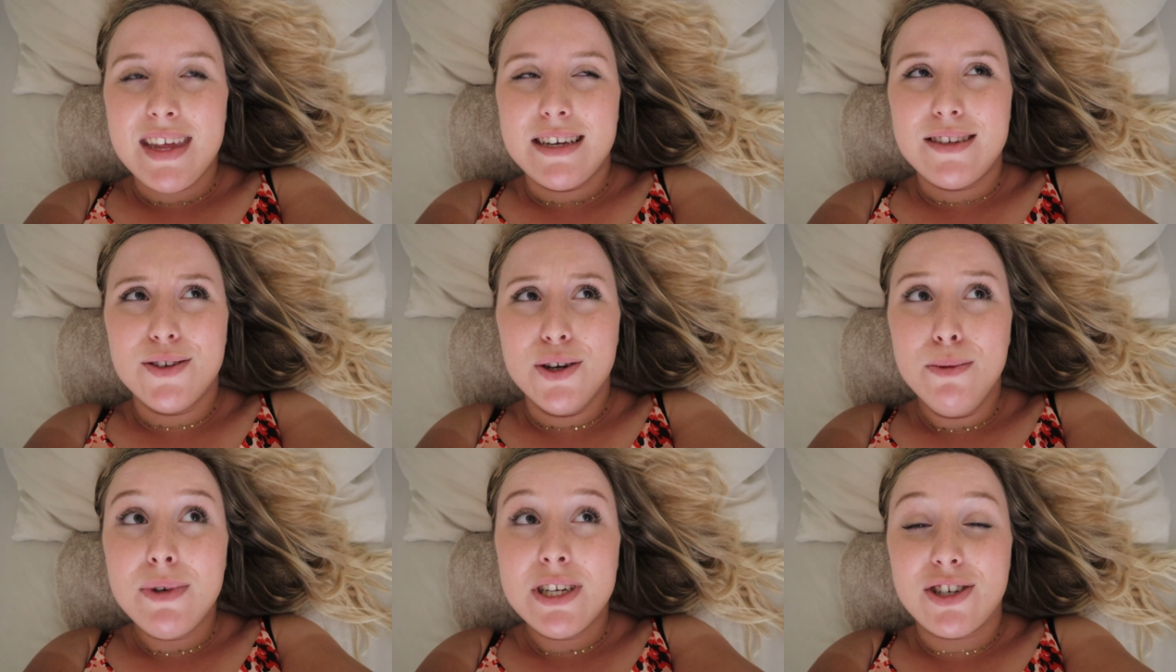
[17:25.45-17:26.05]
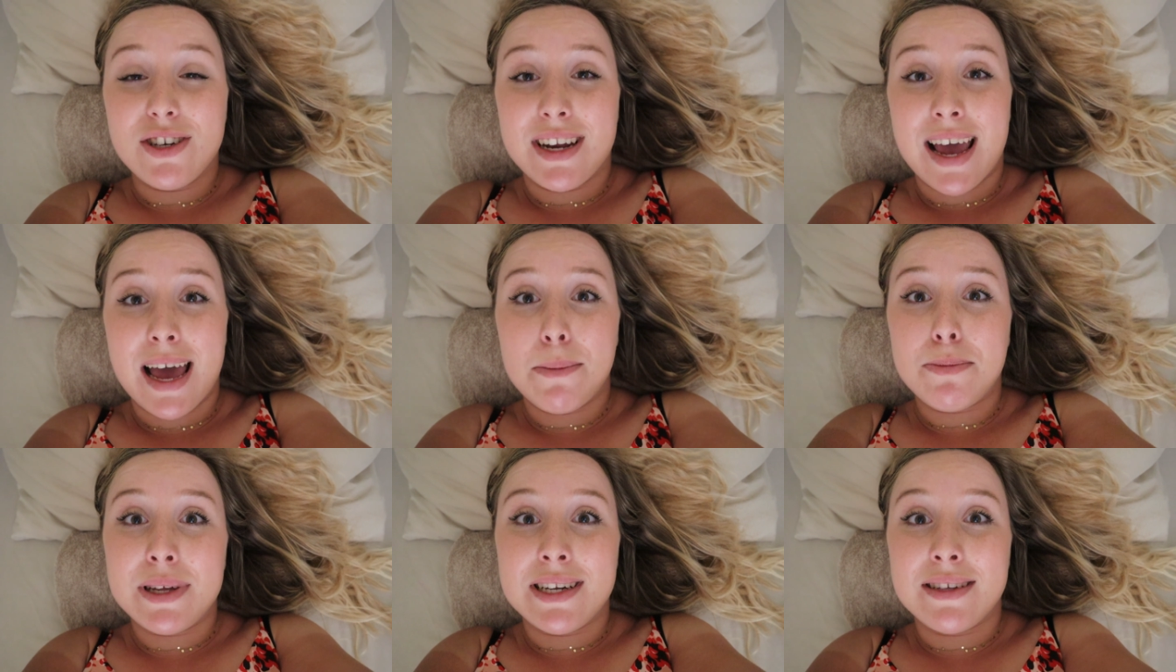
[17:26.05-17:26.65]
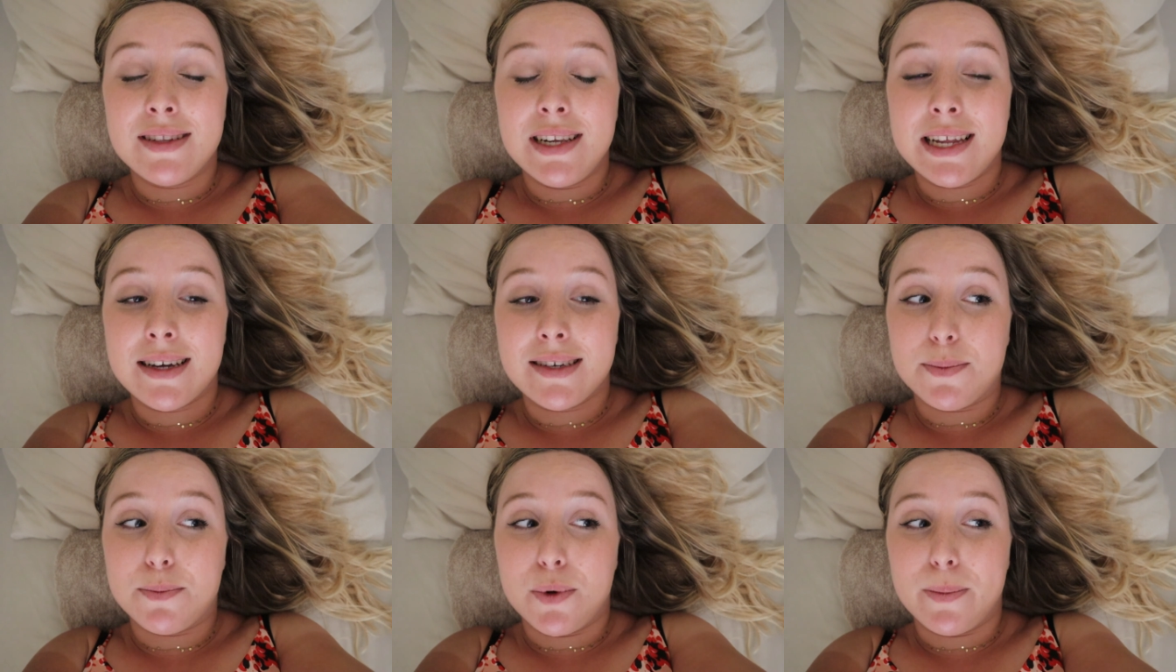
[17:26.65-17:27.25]
so much could happen in the
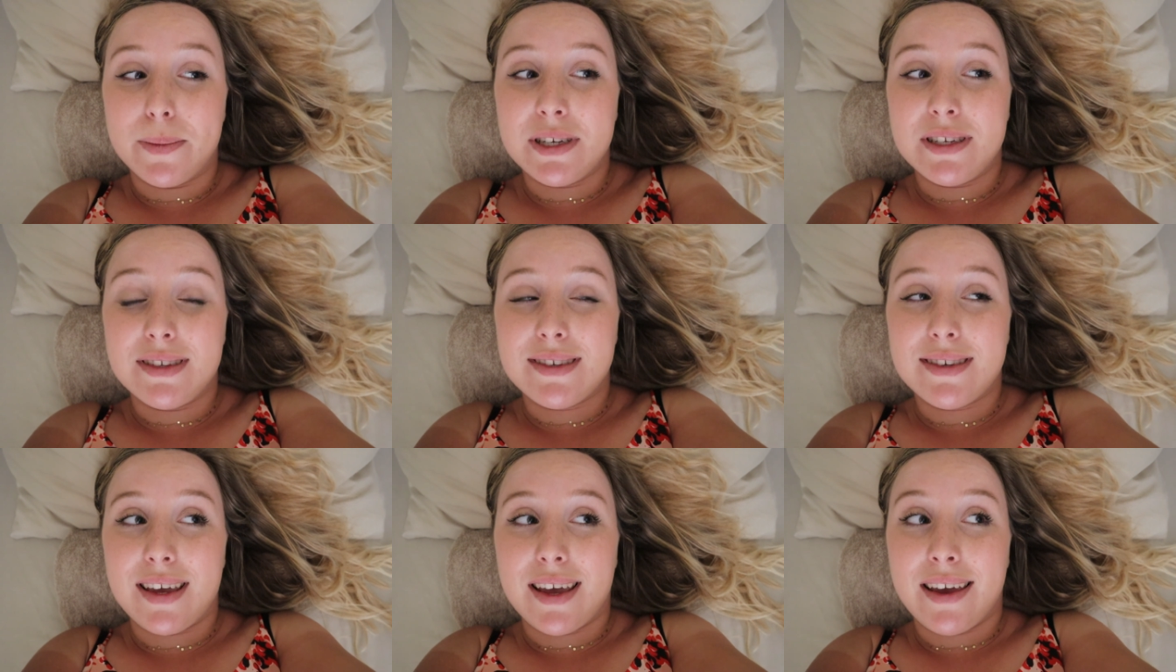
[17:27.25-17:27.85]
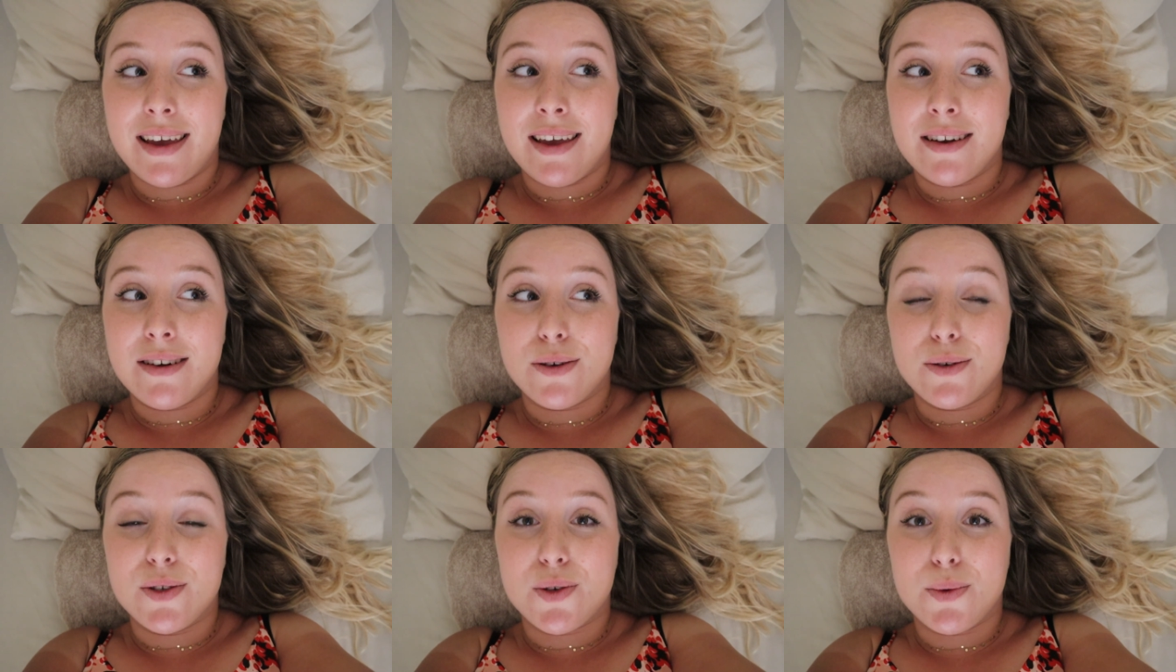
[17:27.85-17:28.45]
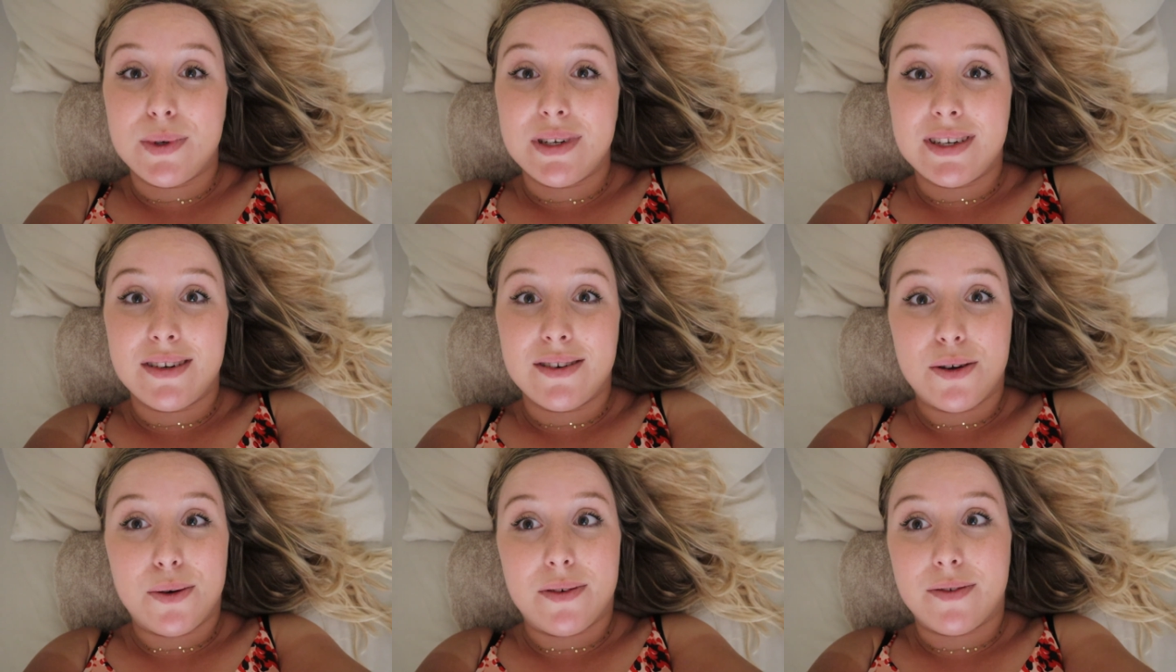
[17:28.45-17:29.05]
last moments, and also we didn't
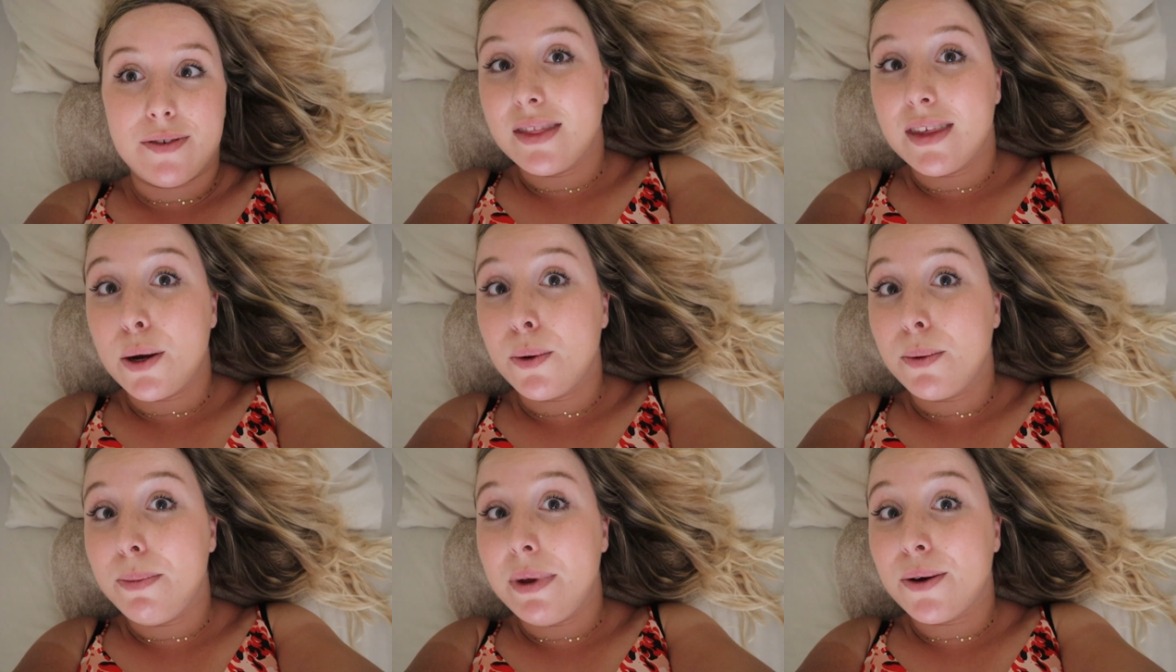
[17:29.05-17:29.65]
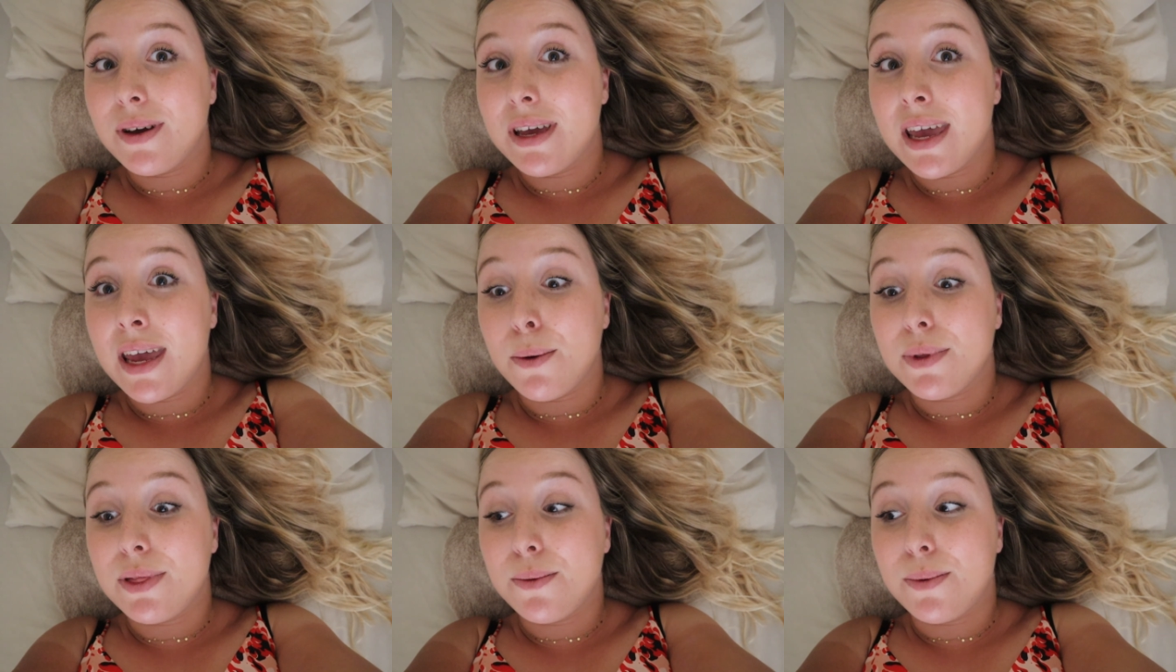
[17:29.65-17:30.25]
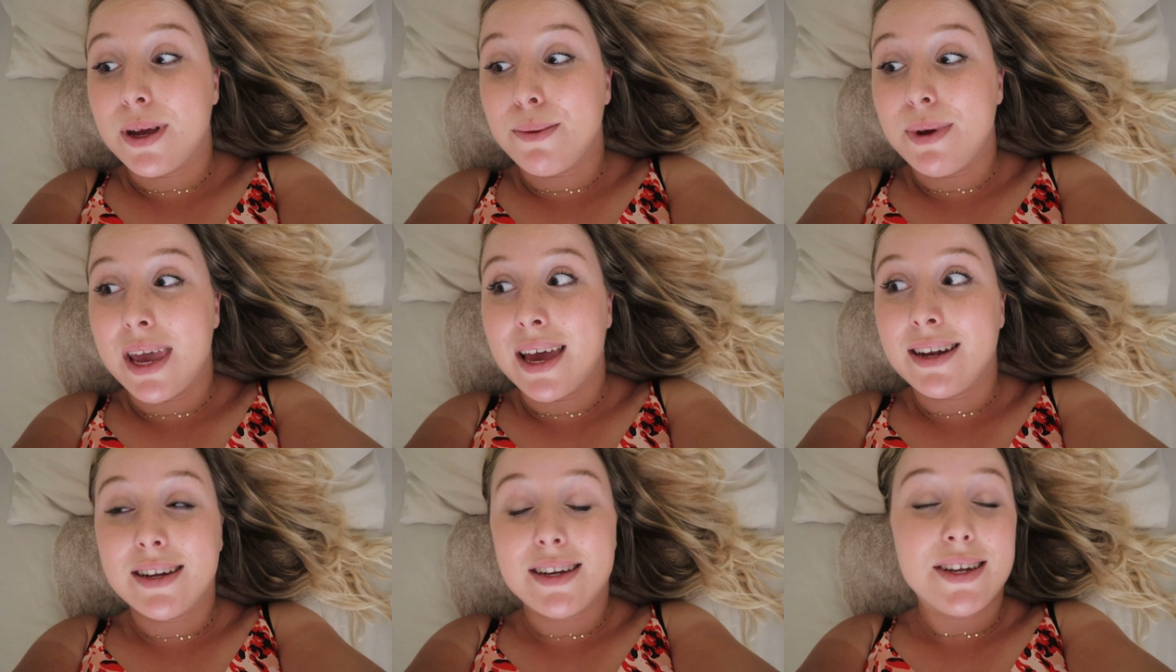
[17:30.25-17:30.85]
know if they would be okay with the way we
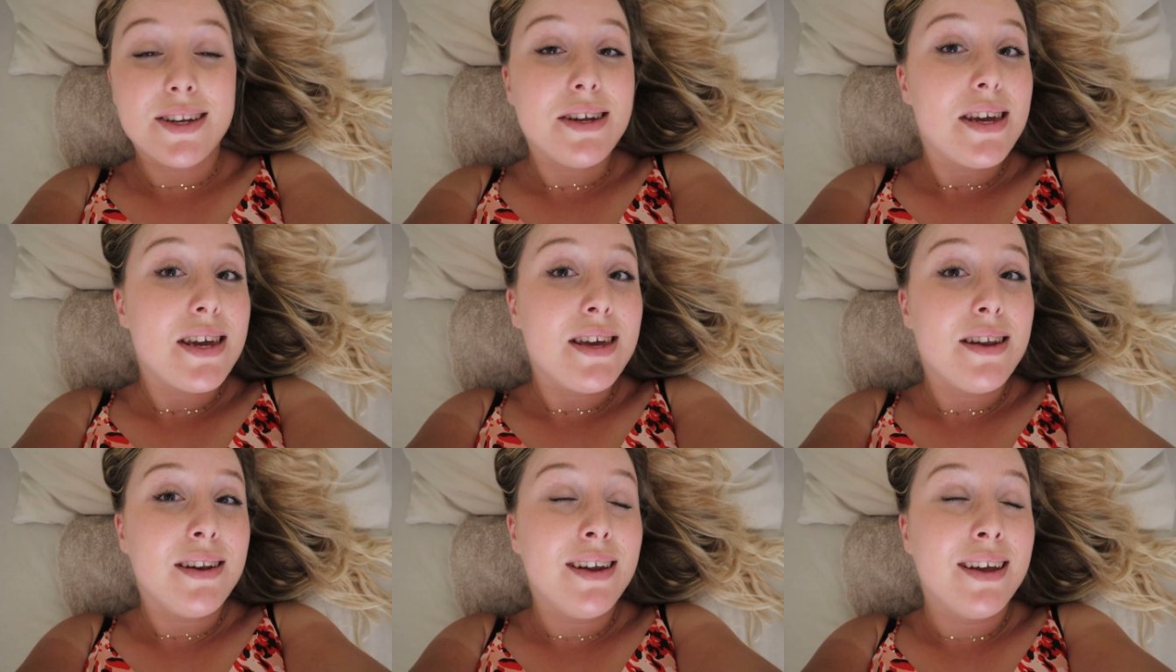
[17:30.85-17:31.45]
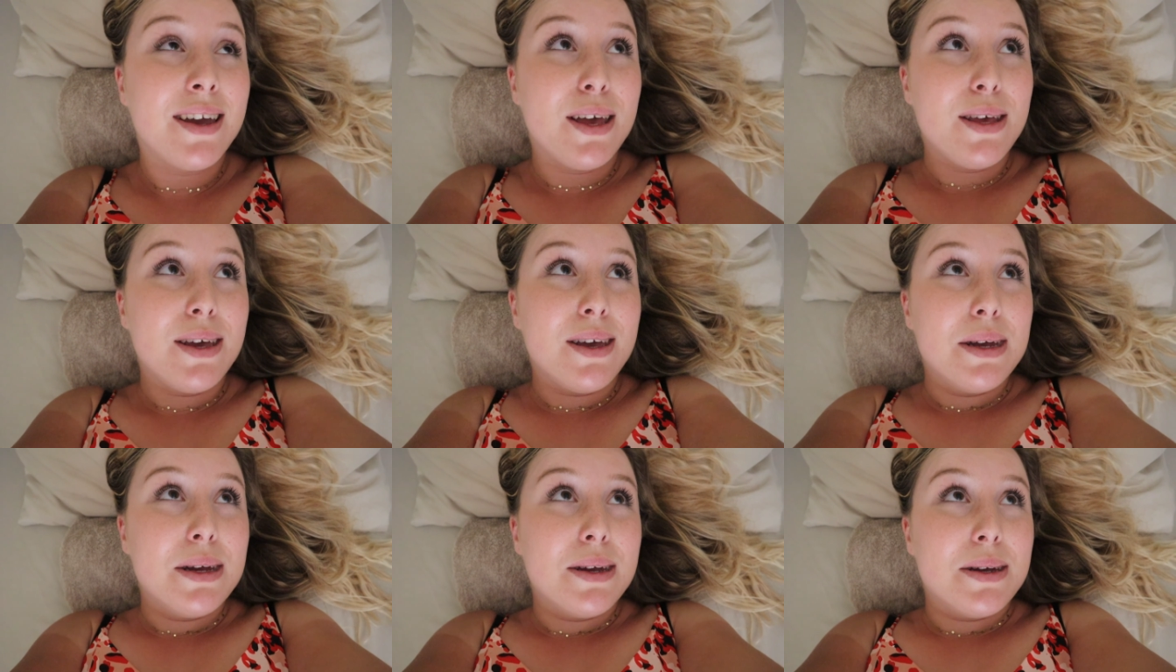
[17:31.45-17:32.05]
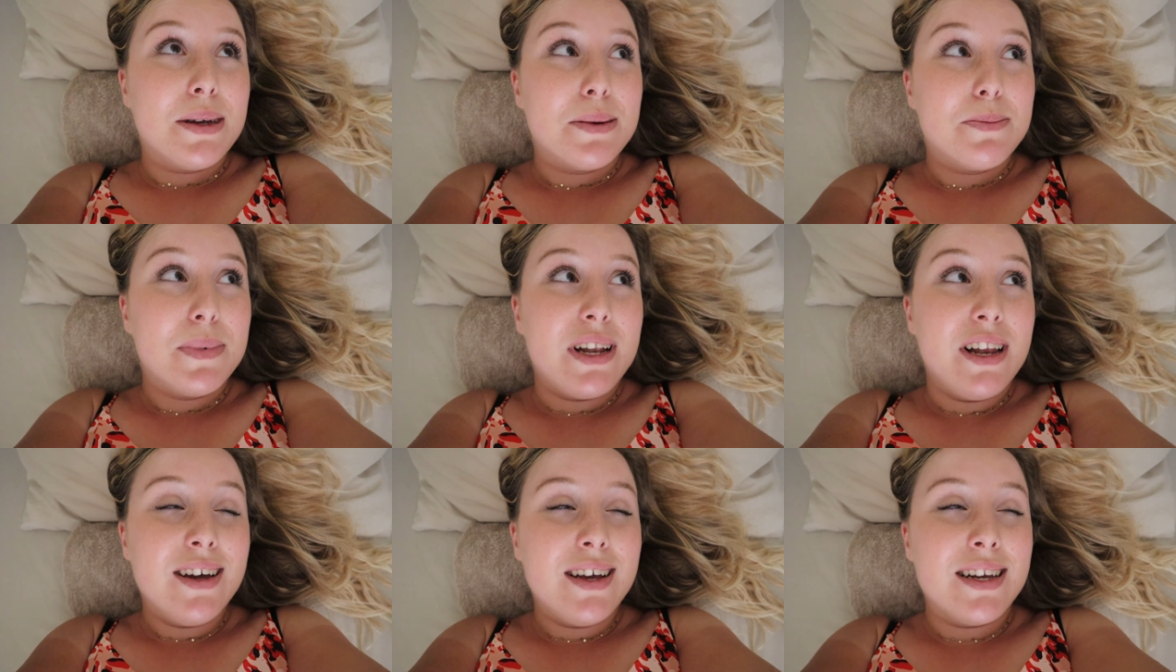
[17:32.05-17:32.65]
handed it in,
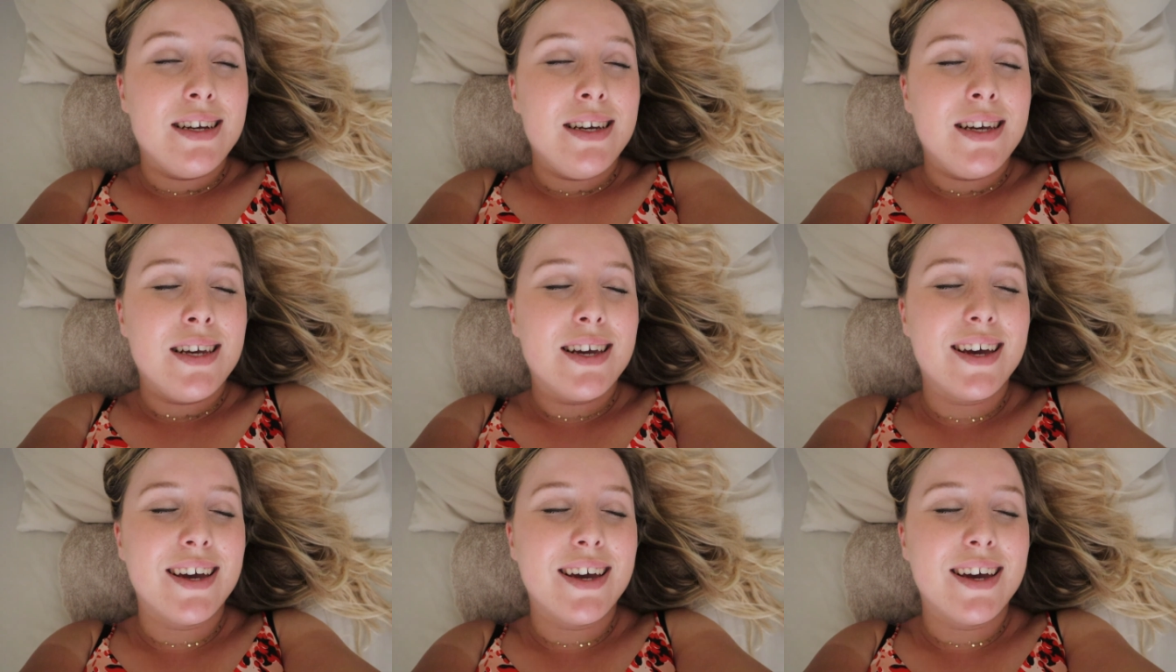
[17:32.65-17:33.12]
but luckily